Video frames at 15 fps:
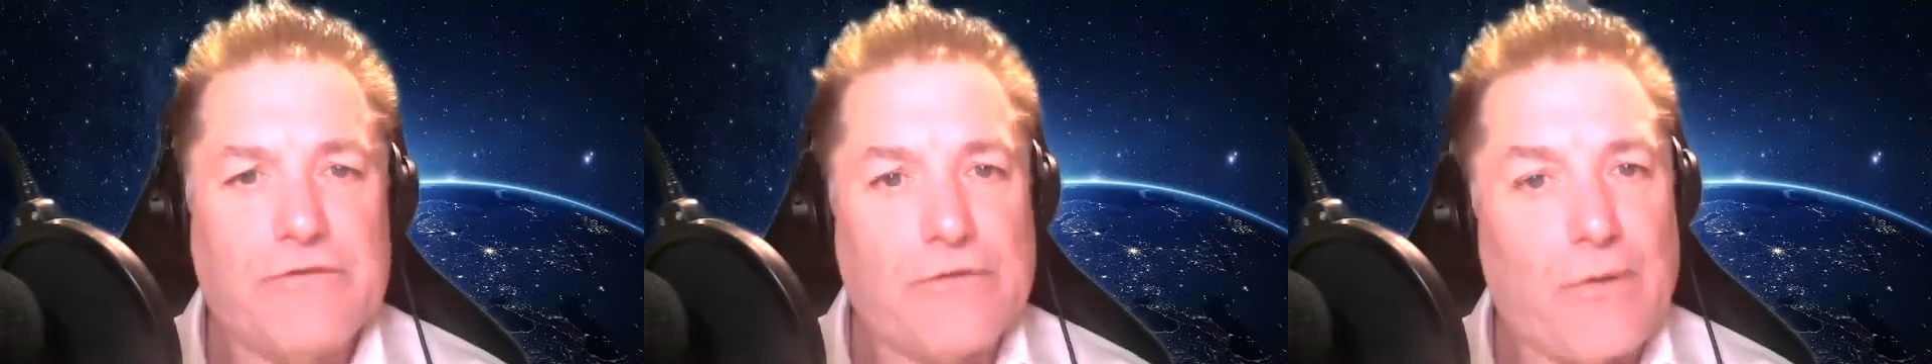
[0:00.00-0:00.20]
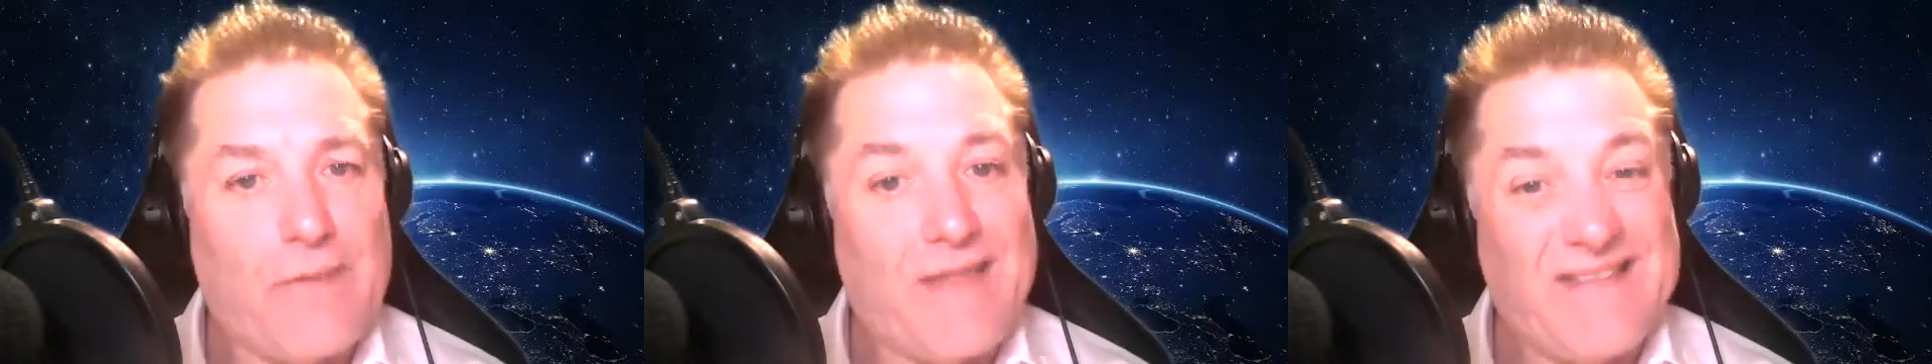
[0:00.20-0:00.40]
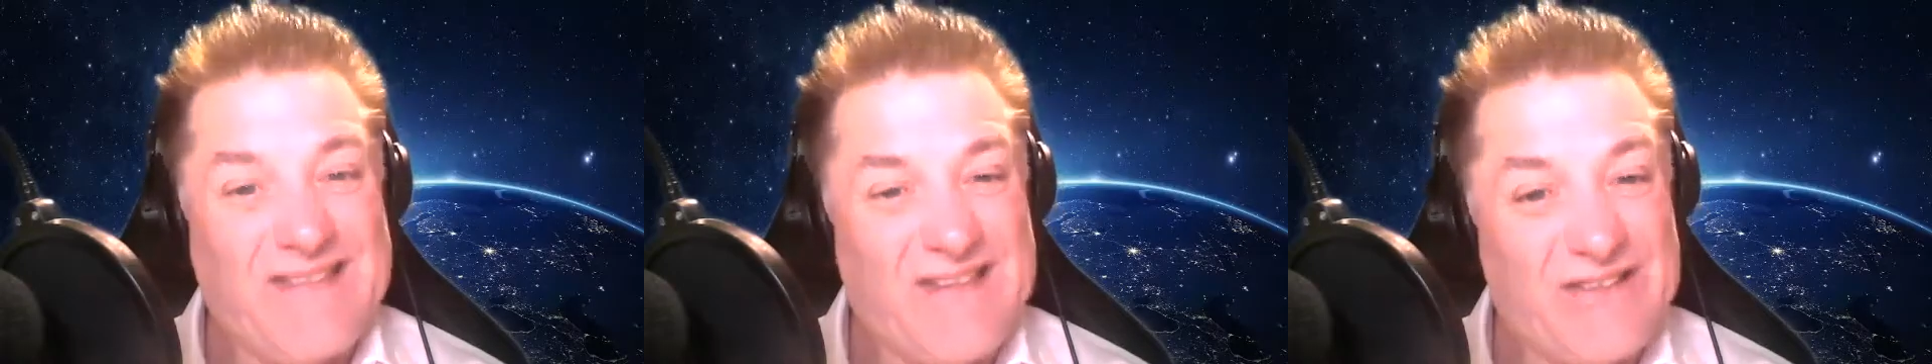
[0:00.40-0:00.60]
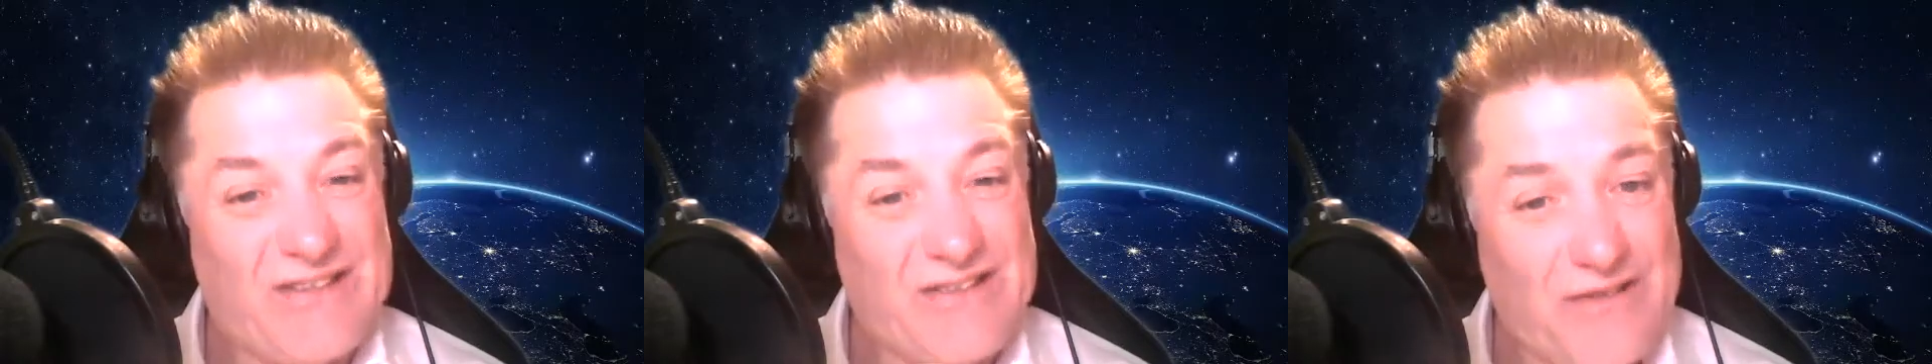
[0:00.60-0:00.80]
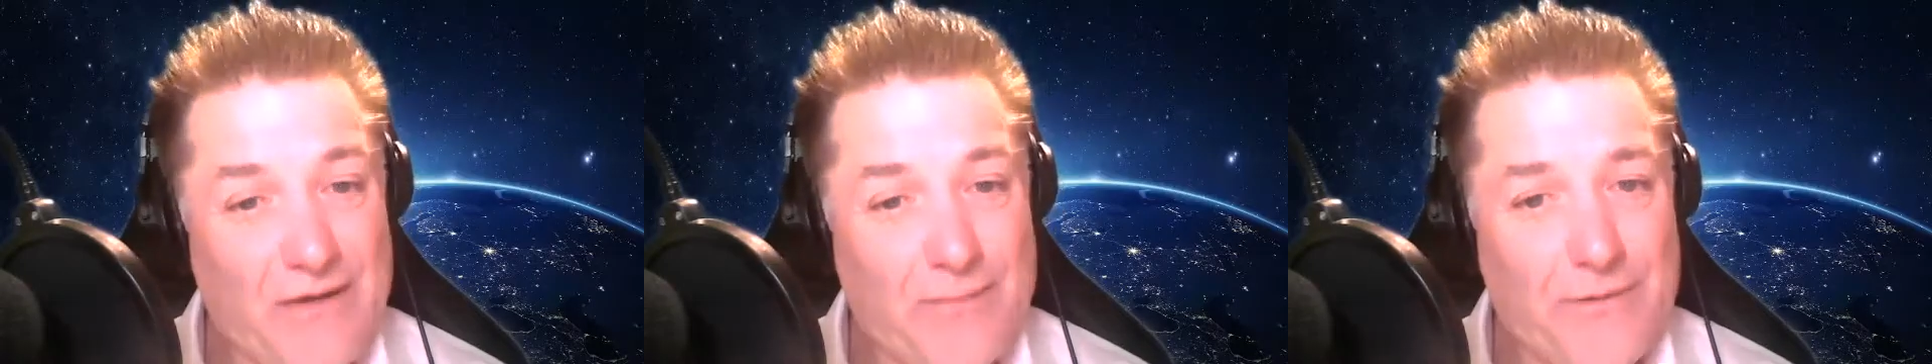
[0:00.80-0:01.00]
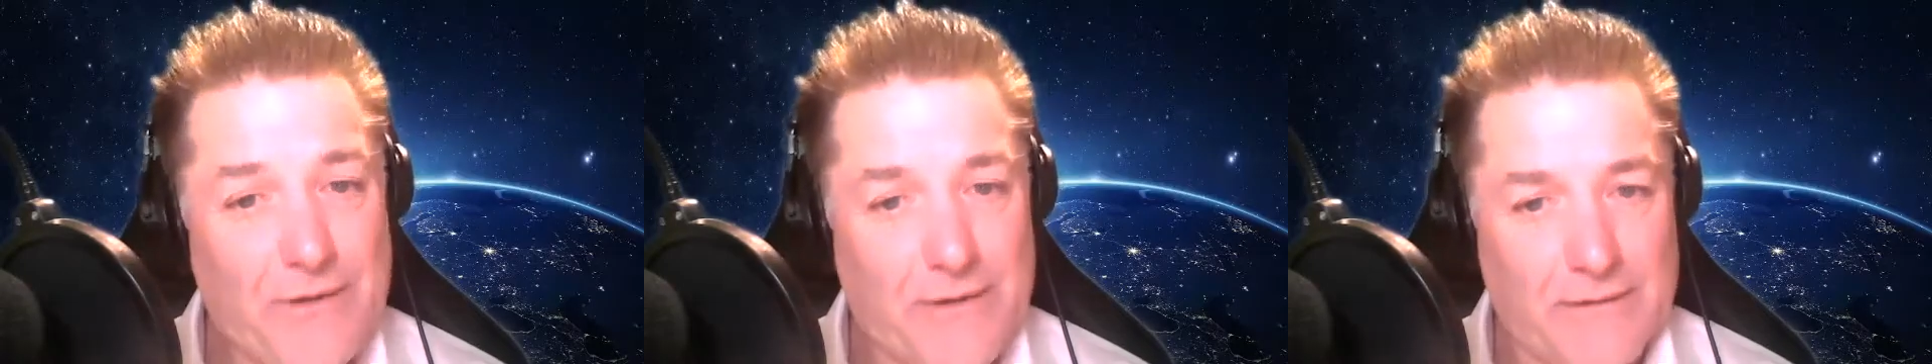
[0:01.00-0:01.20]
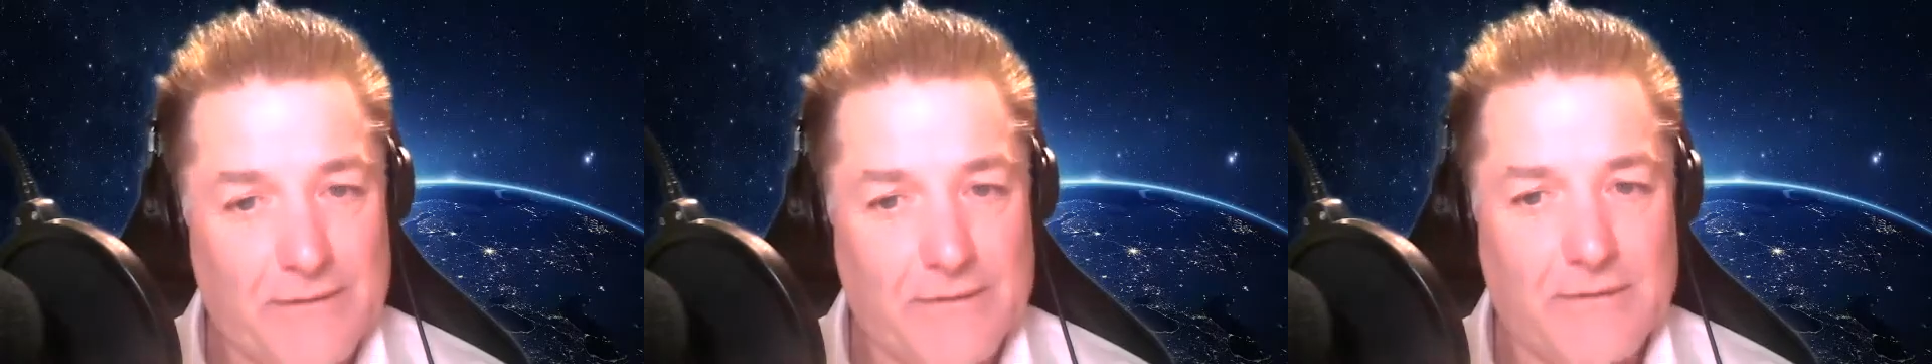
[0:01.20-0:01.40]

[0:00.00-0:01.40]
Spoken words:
so they did something